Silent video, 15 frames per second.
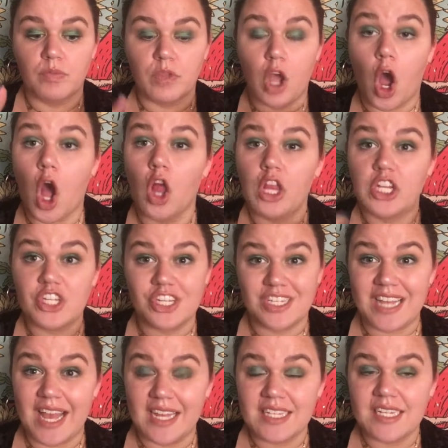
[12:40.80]
college
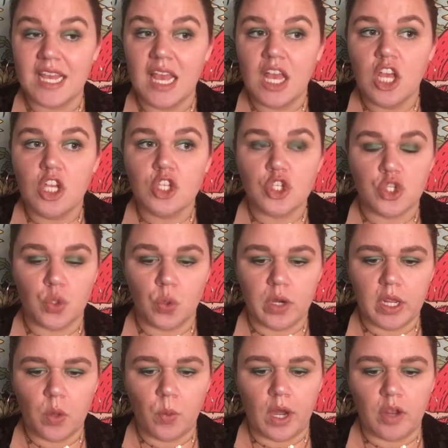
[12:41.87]
set
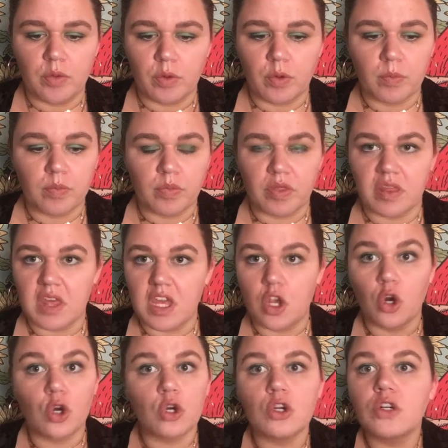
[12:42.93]
story where the
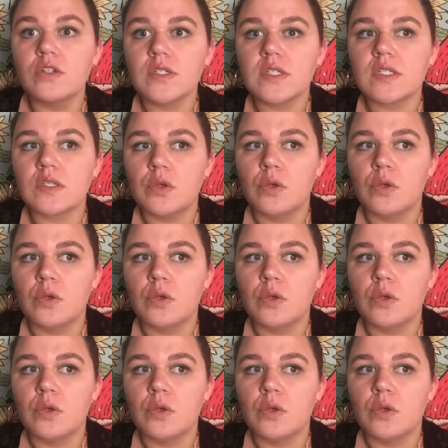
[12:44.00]
girls